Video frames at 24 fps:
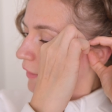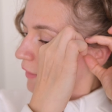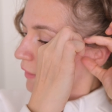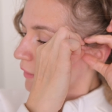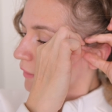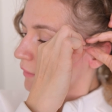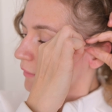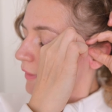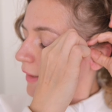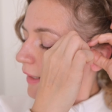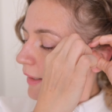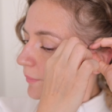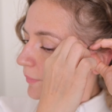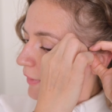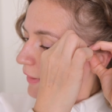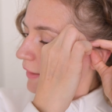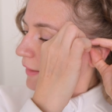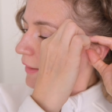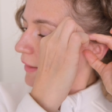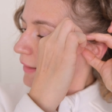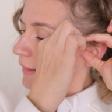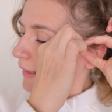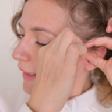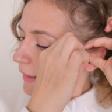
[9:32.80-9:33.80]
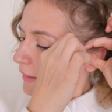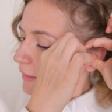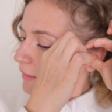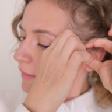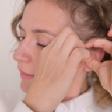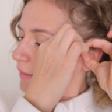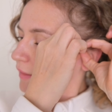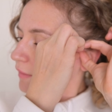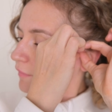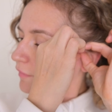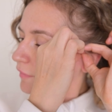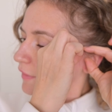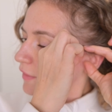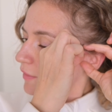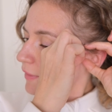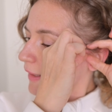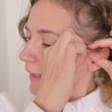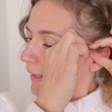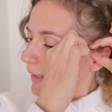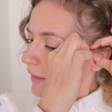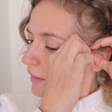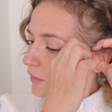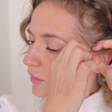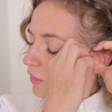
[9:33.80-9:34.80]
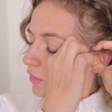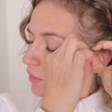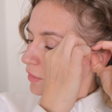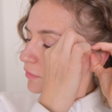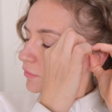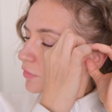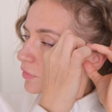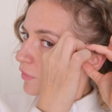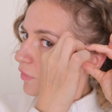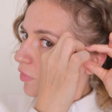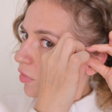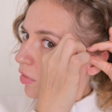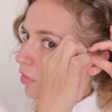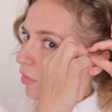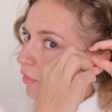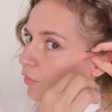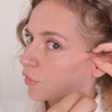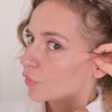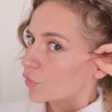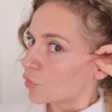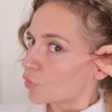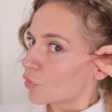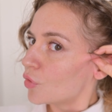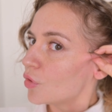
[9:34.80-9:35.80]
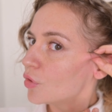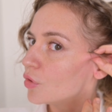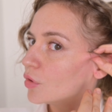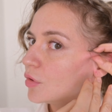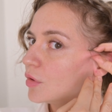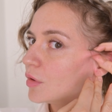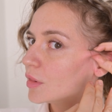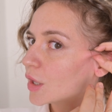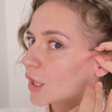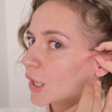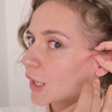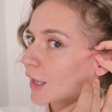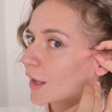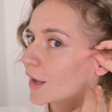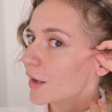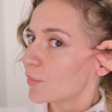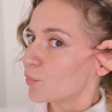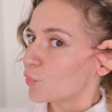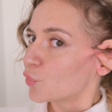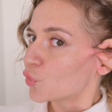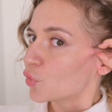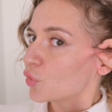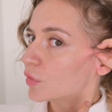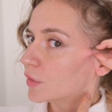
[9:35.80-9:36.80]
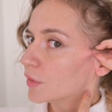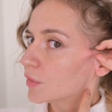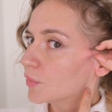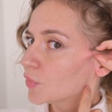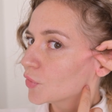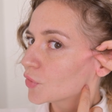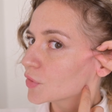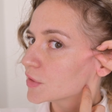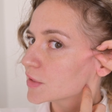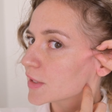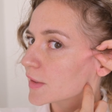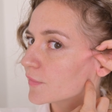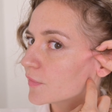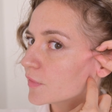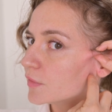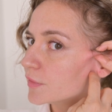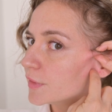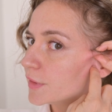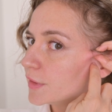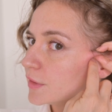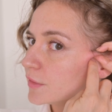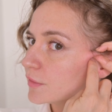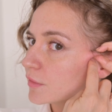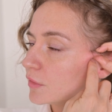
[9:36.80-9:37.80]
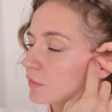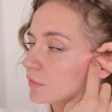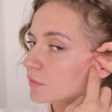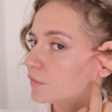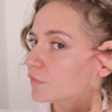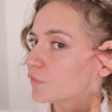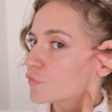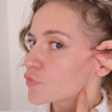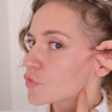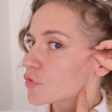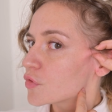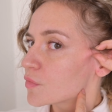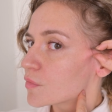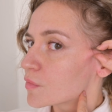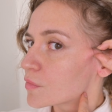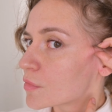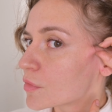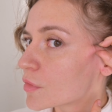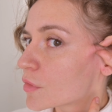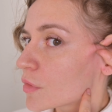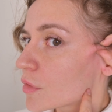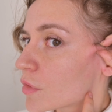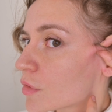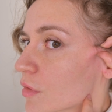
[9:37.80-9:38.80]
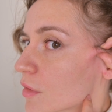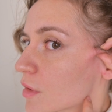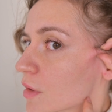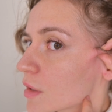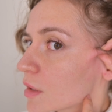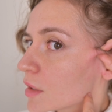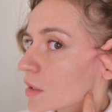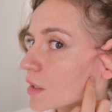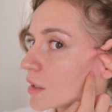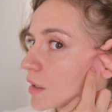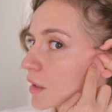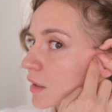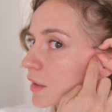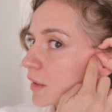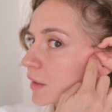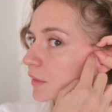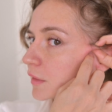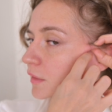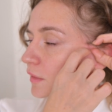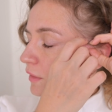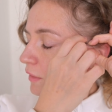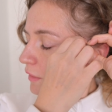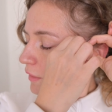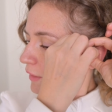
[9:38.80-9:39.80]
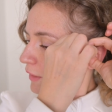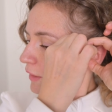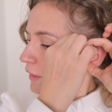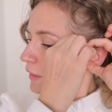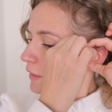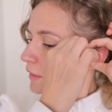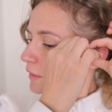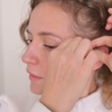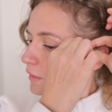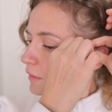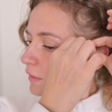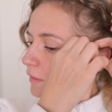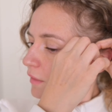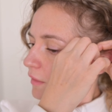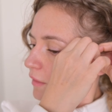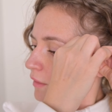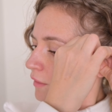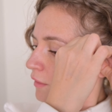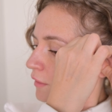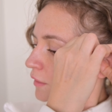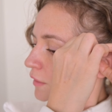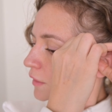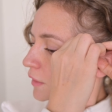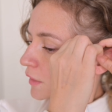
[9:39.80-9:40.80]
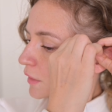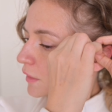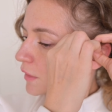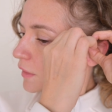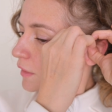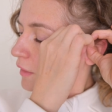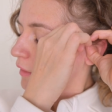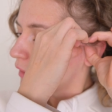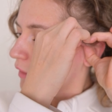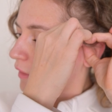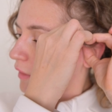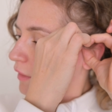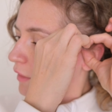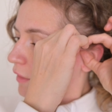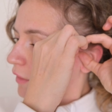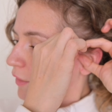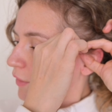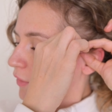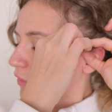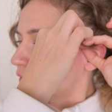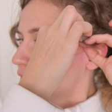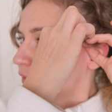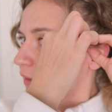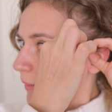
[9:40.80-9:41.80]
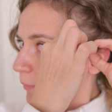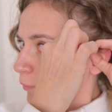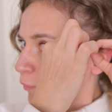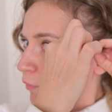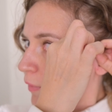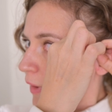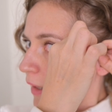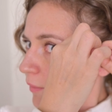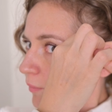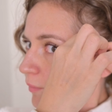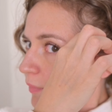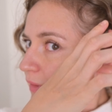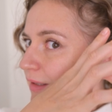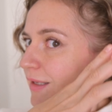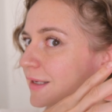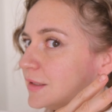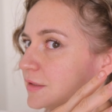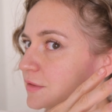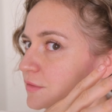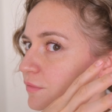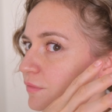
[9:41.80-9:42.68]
Grab it, collect it. If you cannot roll like I'm rolling, because I've already rolled from here until here, you grab one place,